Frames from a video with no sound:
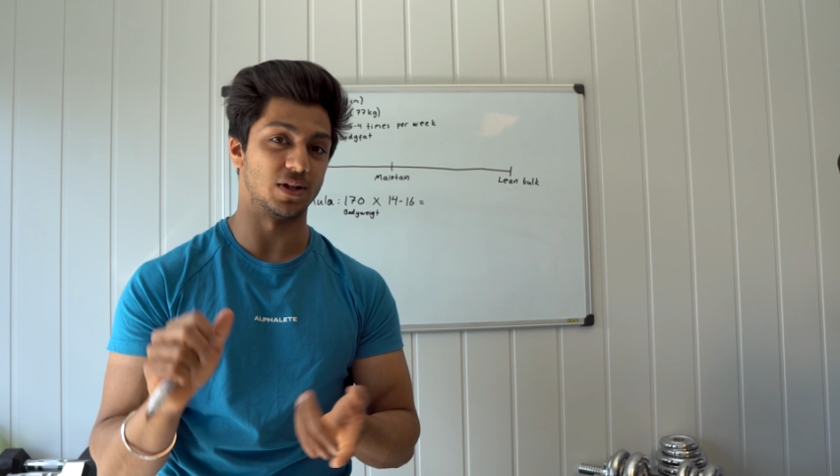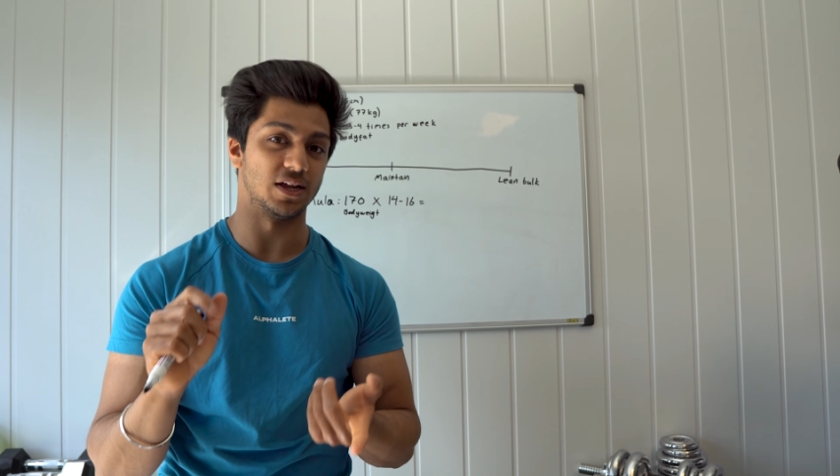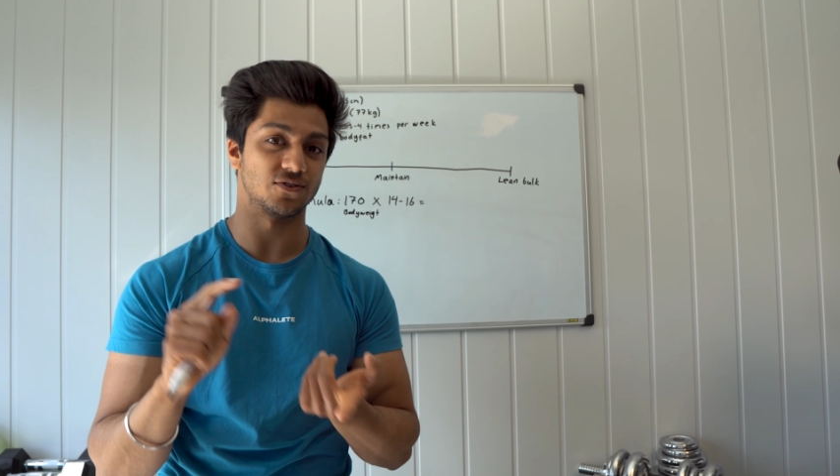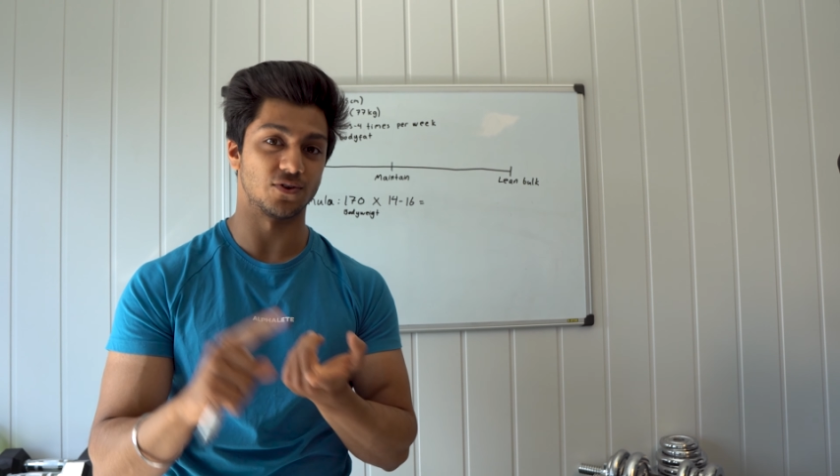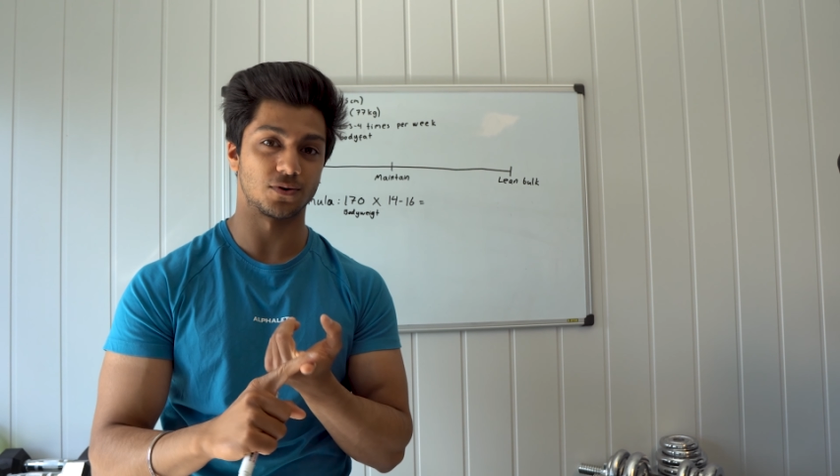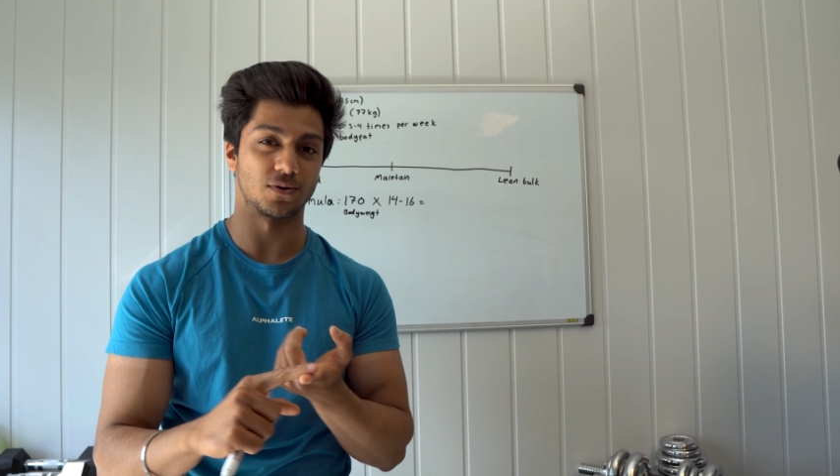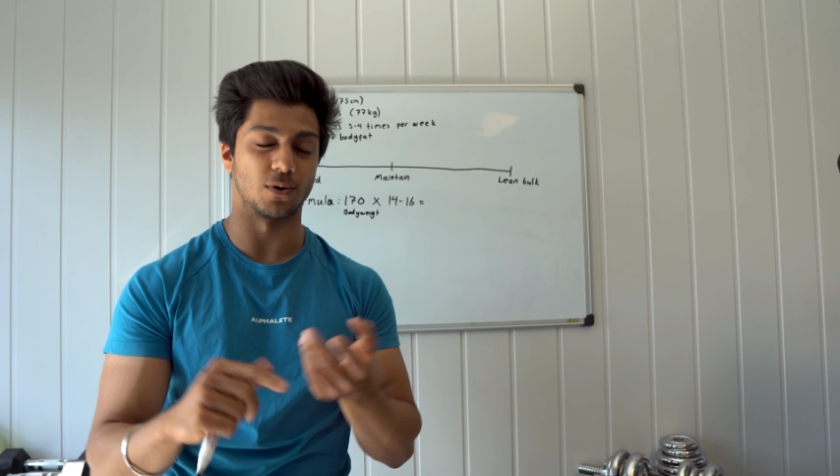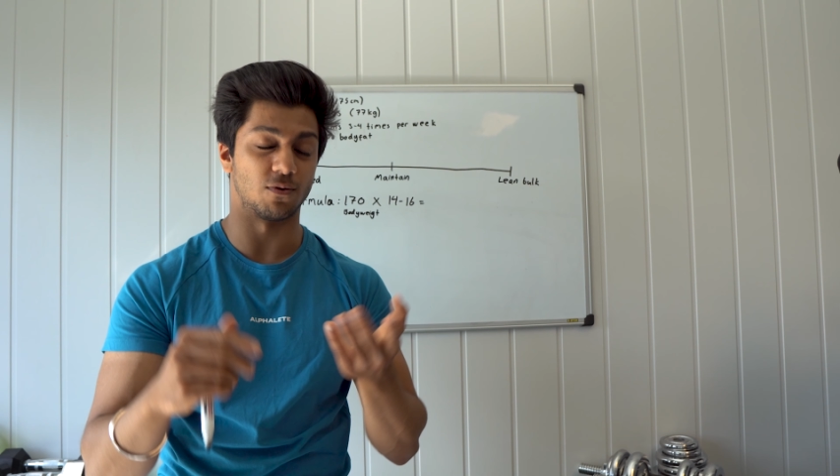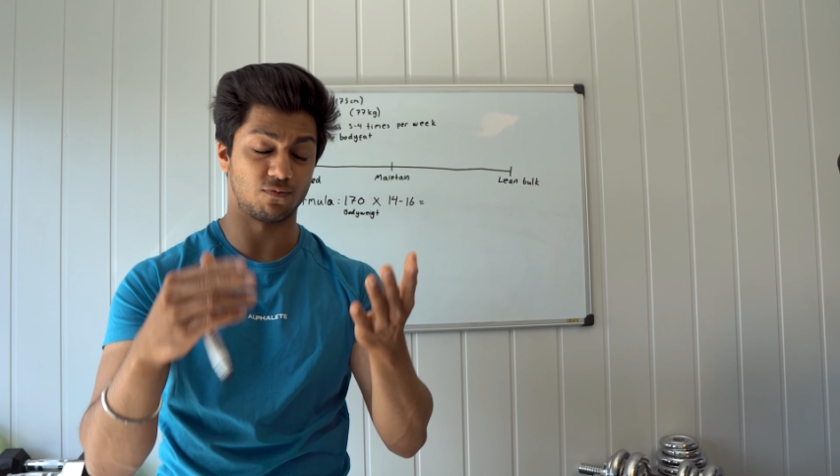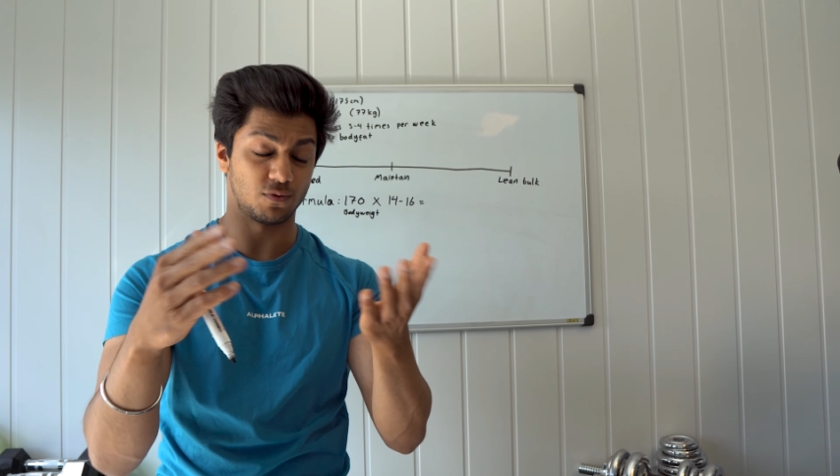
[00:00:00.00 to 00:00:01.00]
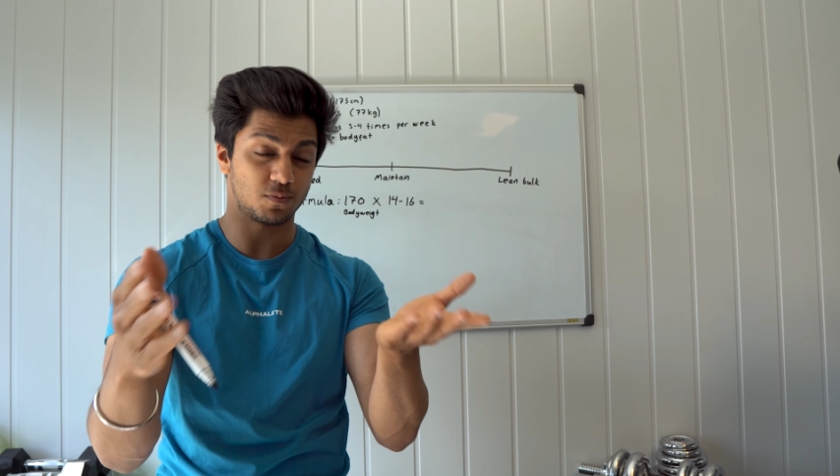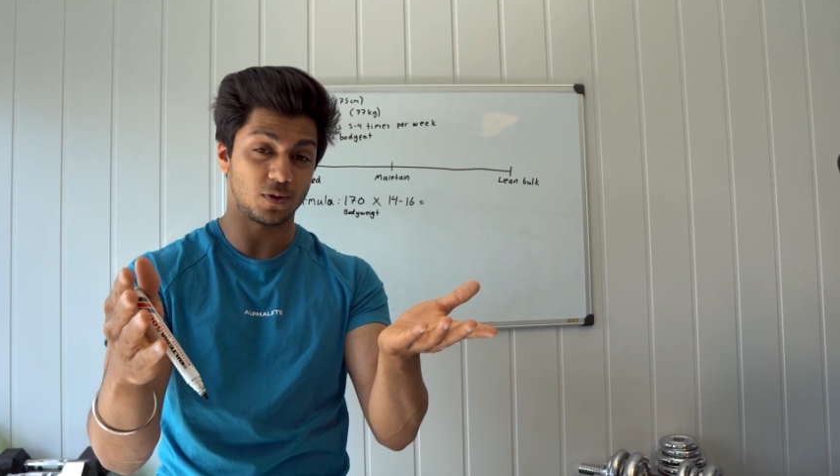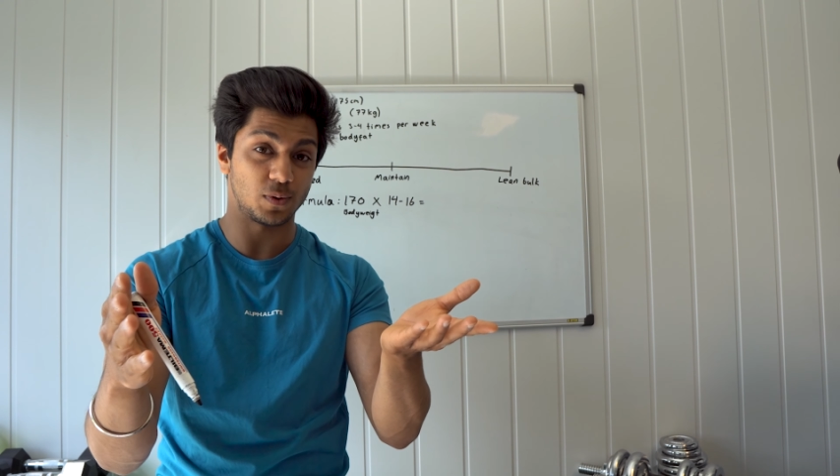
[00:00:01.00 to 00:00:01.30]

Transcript: play soccer or football.